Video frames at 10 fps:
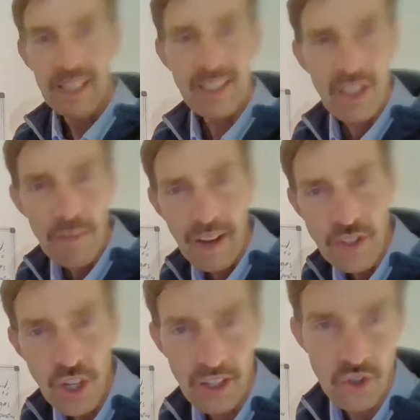Let's see if I
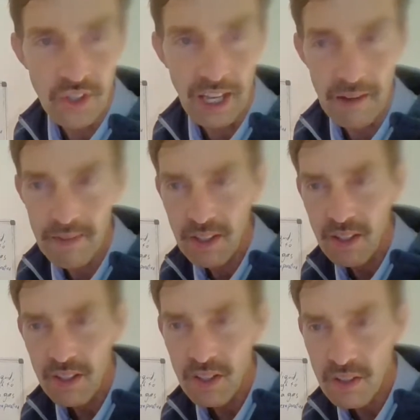taught you that.
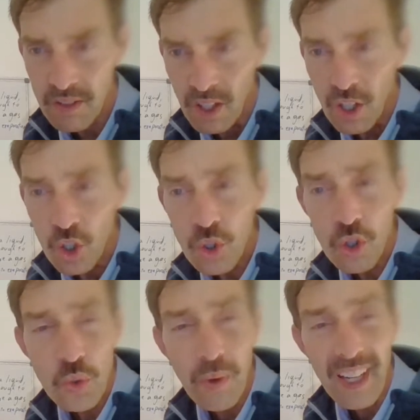Who
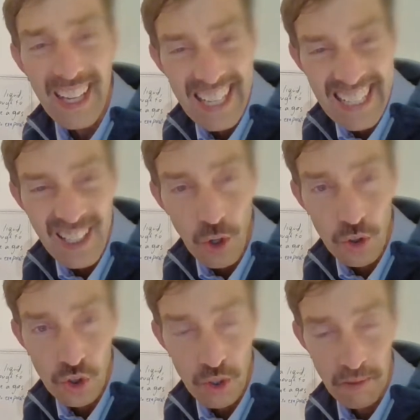knows what
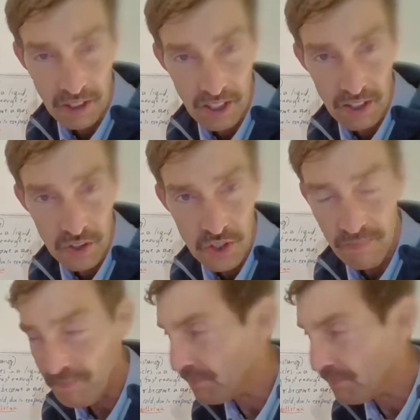endothermic is?